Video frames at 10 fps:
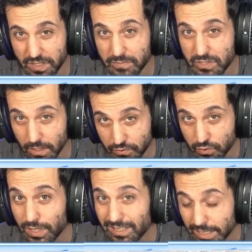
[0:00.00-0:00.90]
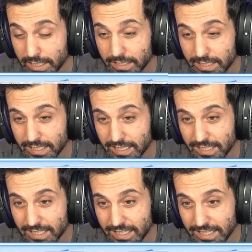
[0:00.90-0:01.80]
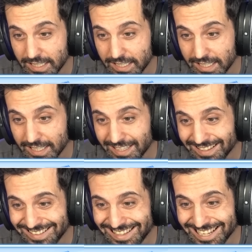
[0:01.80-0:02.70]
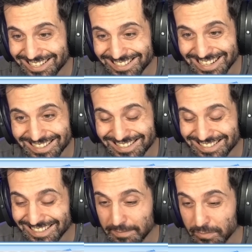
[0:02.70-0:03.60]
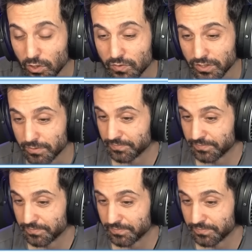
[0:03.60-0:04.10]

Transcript: themselves quickly, they just get steamed over.